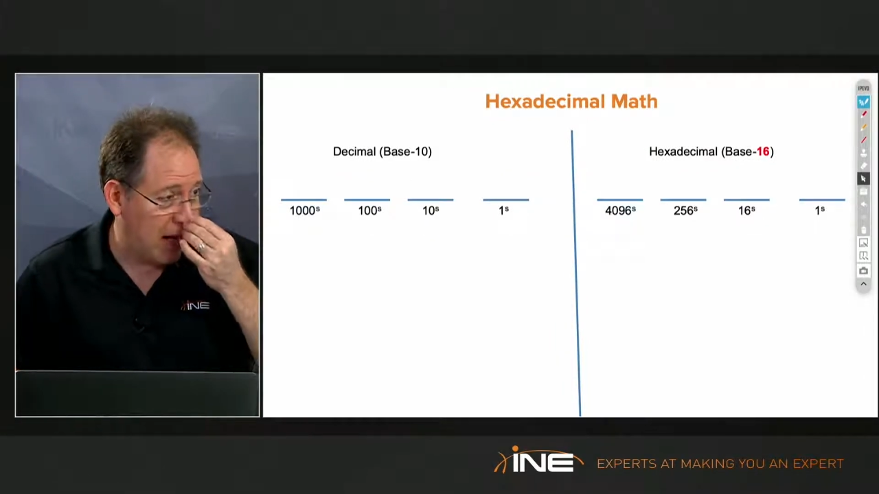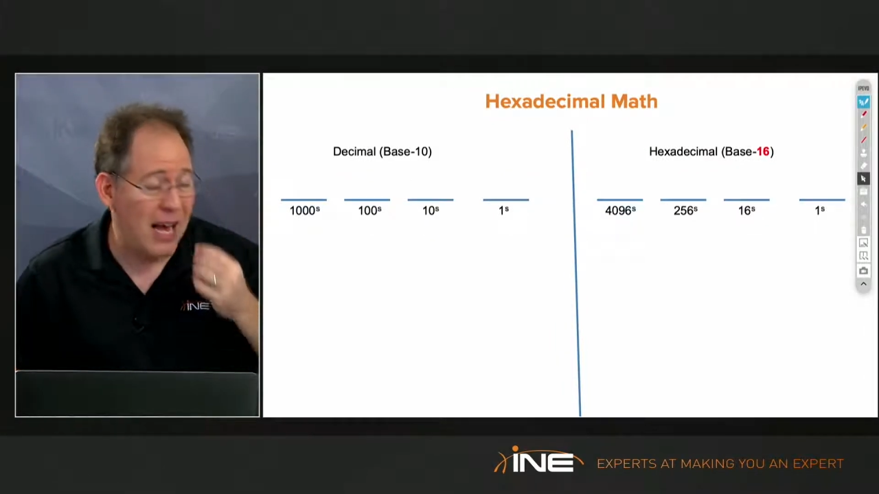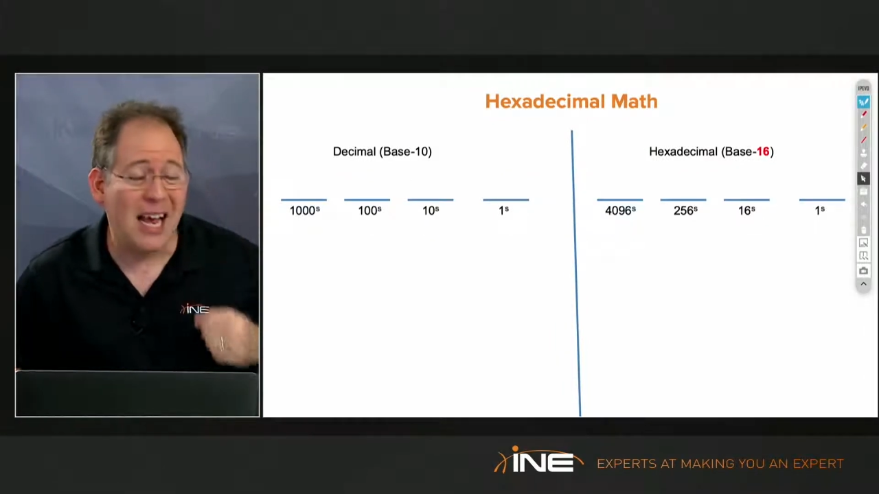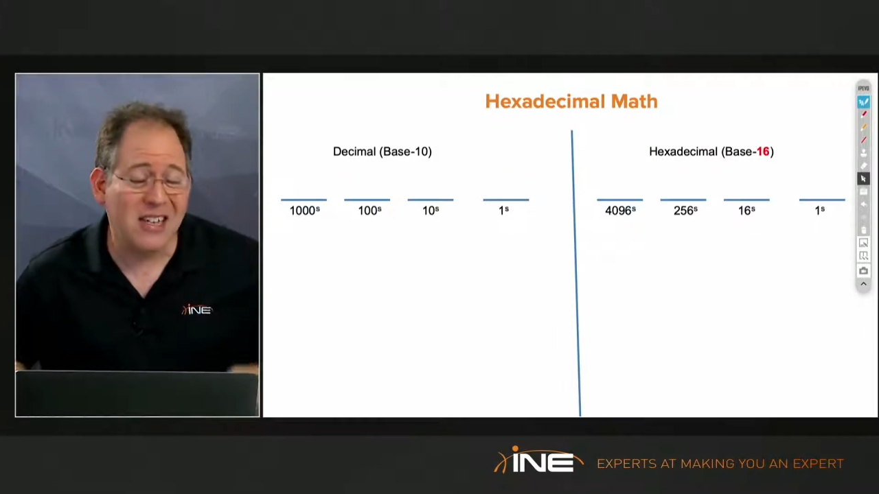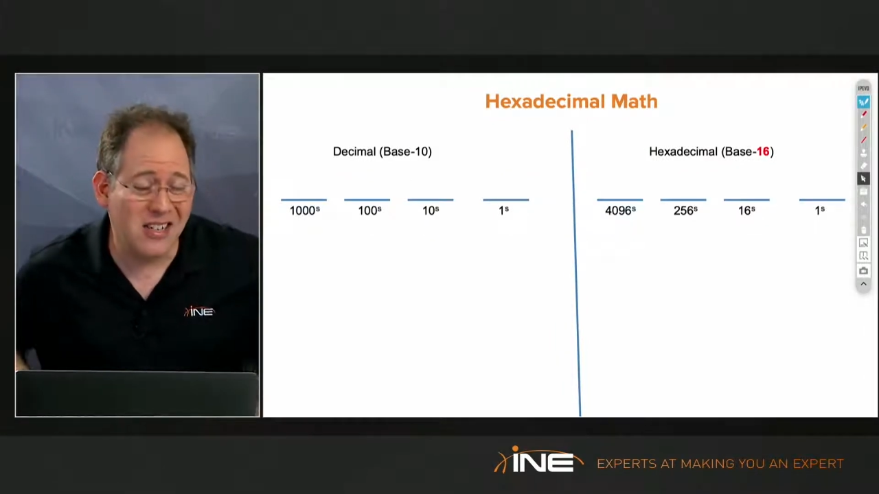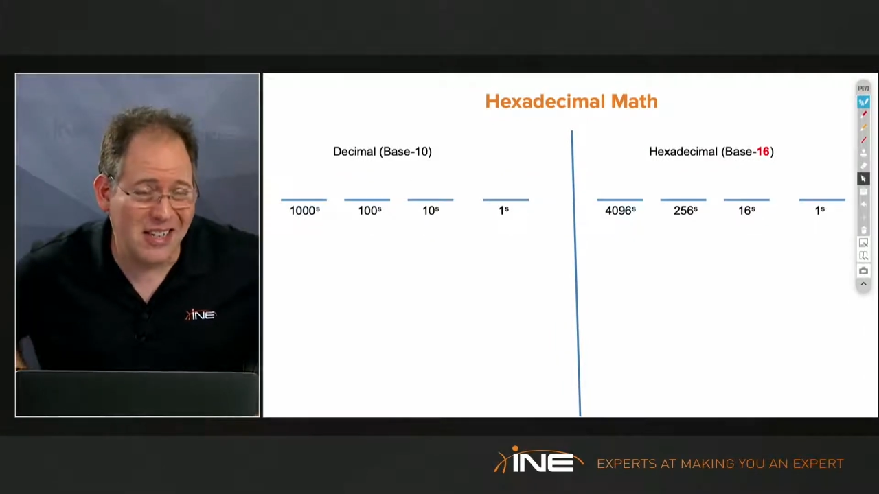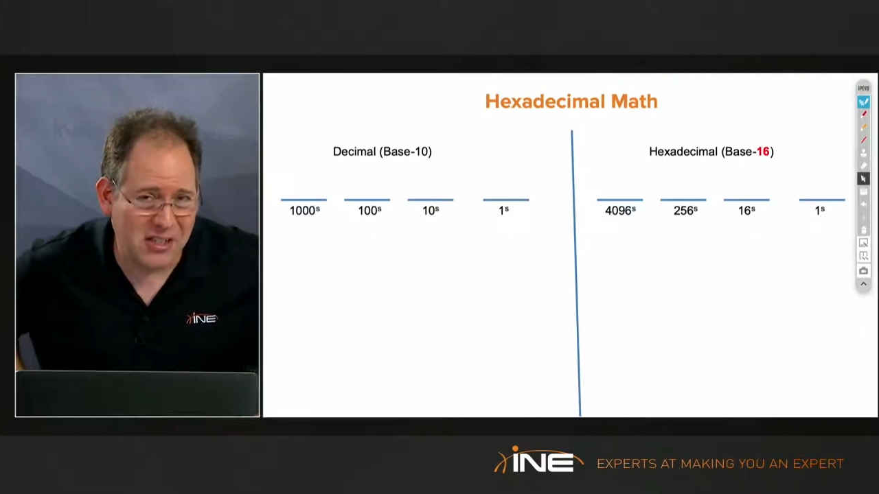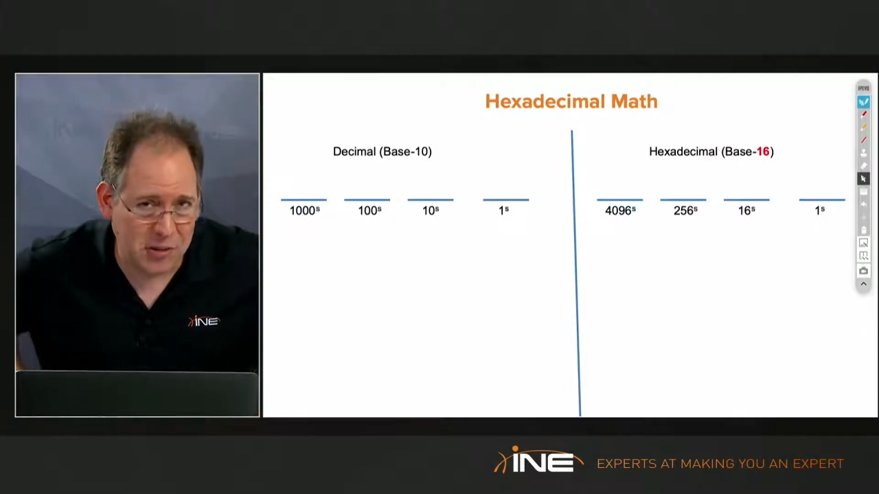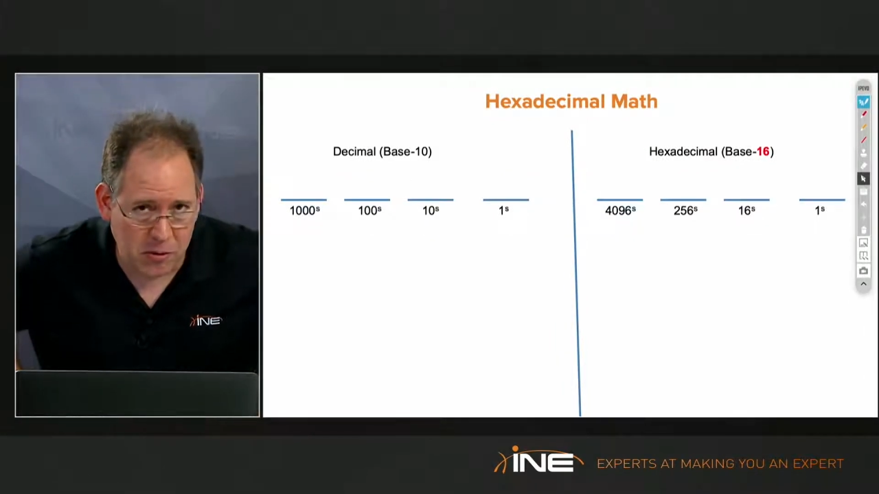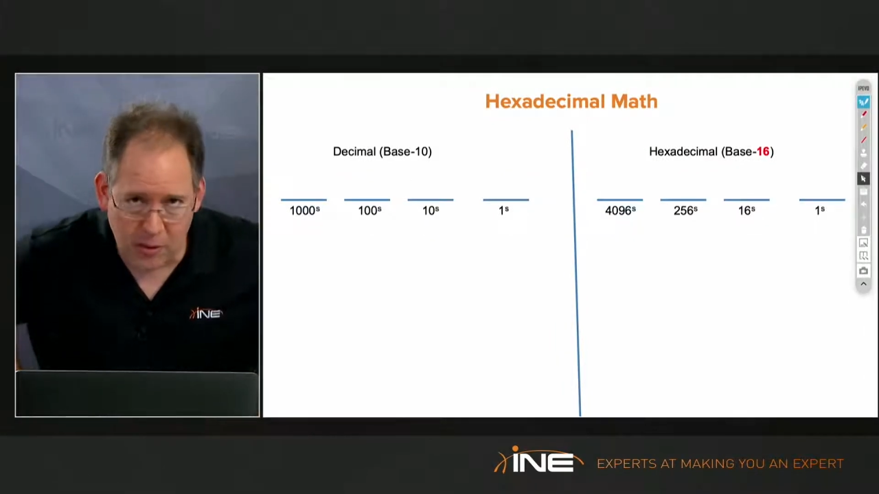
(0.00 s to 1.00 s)

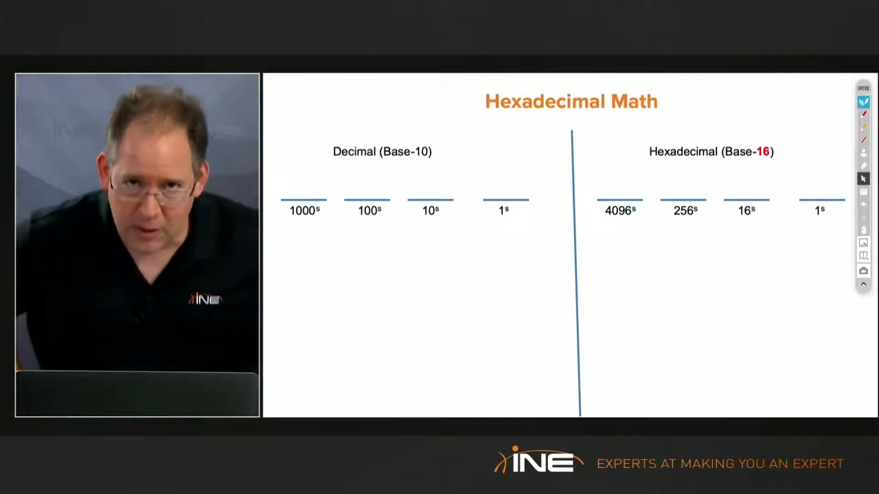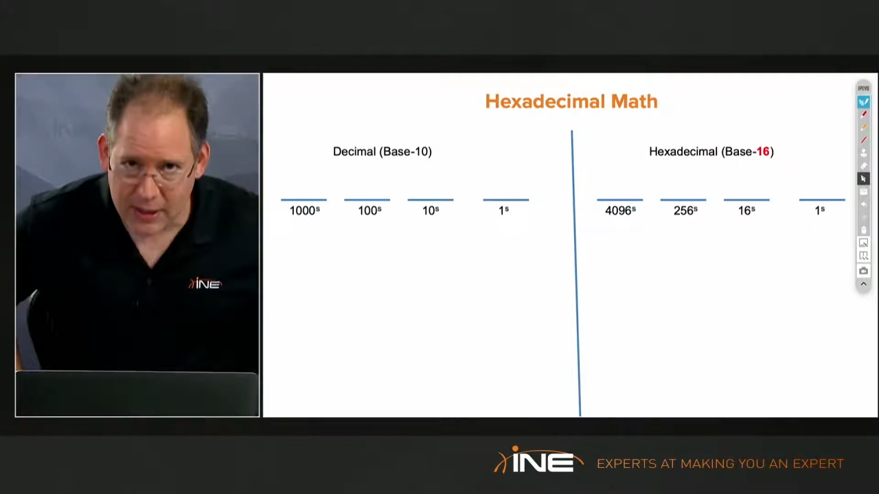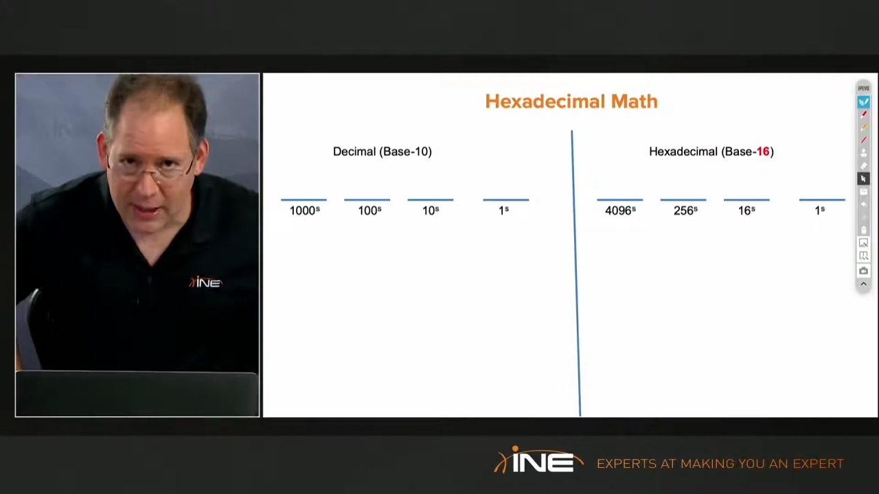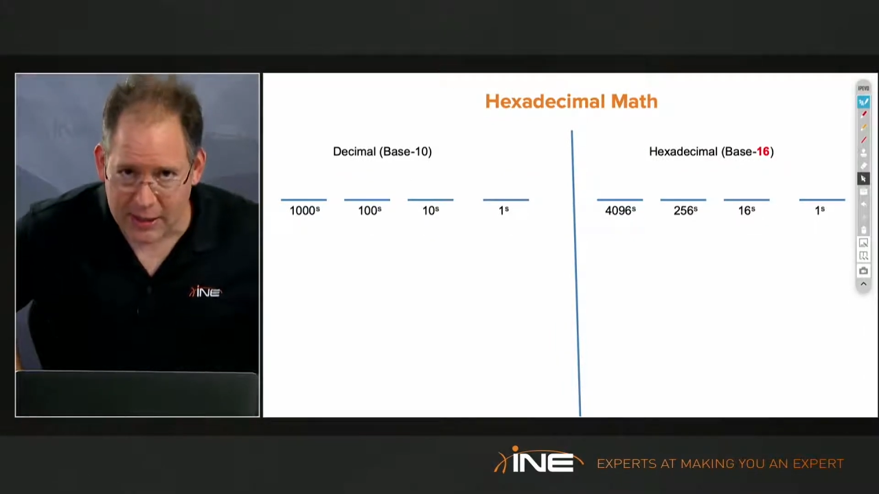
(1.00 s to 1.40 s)
hexadecimal